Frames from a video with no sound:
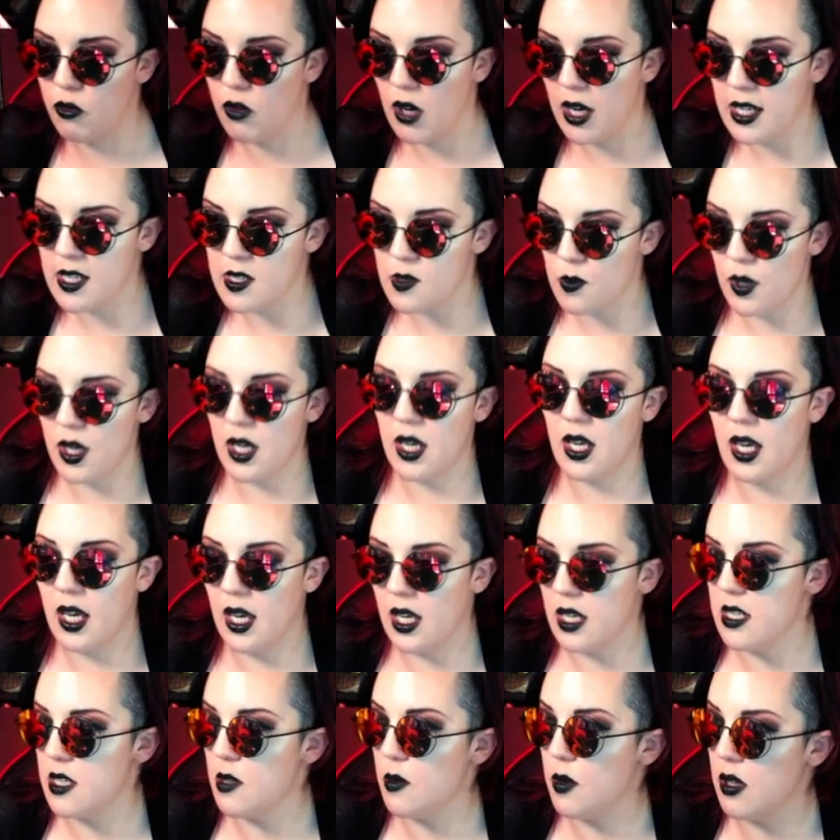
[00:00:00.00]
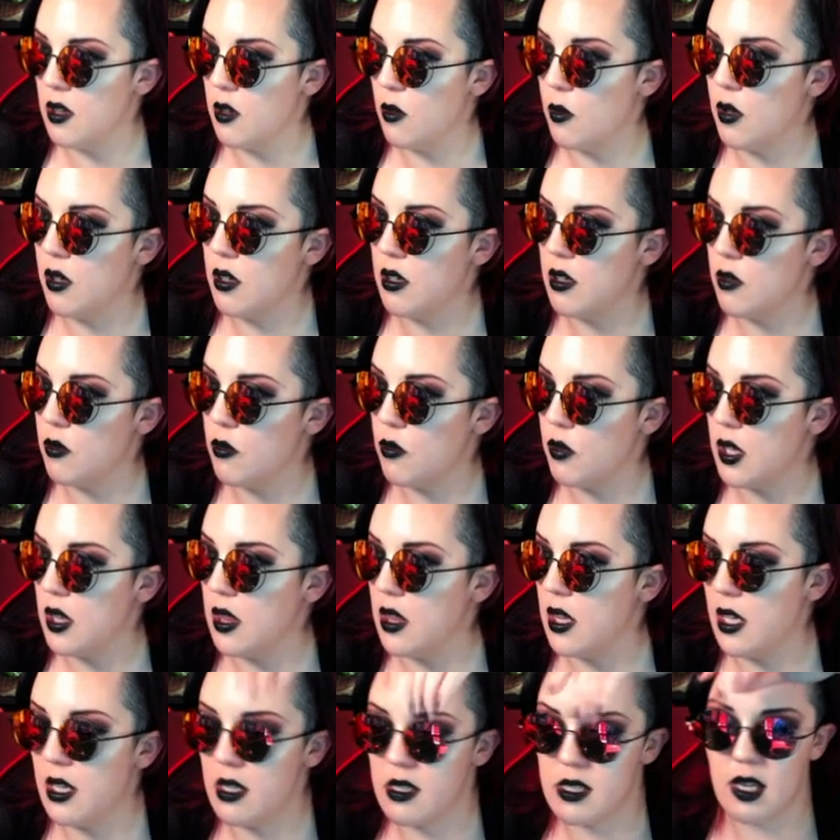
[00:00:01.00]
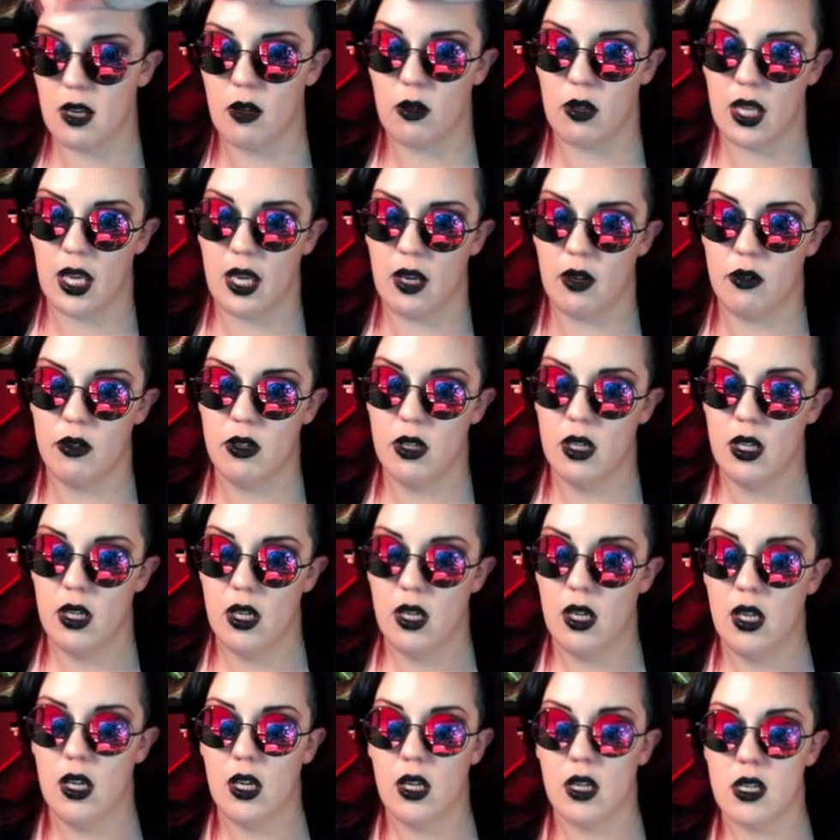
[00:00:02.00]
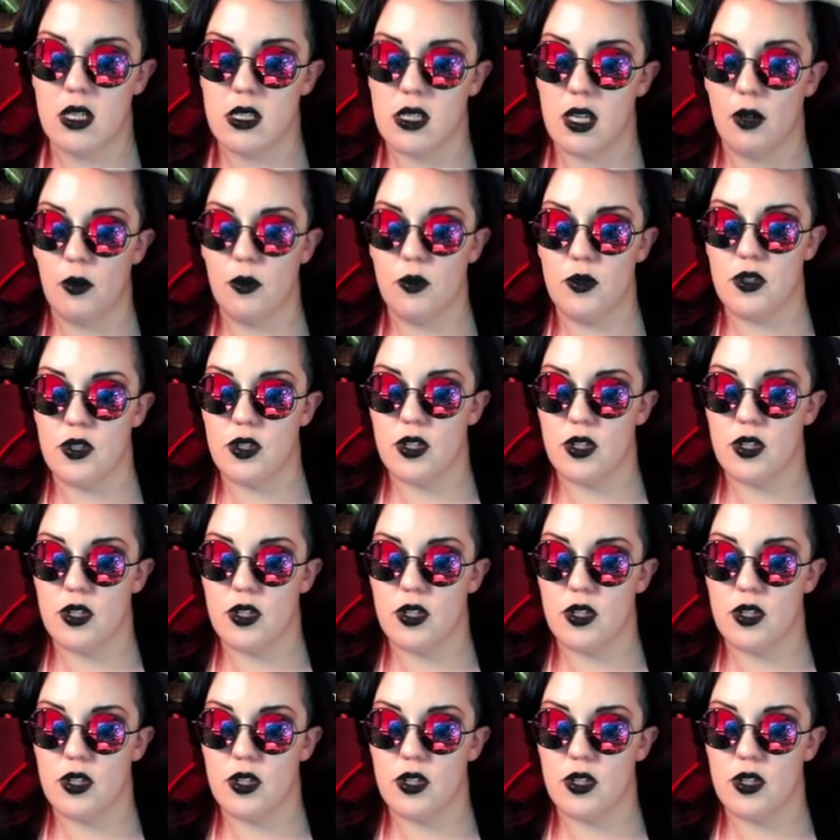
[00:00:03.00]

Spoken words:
raise my hand to be the one to read things out loud, because I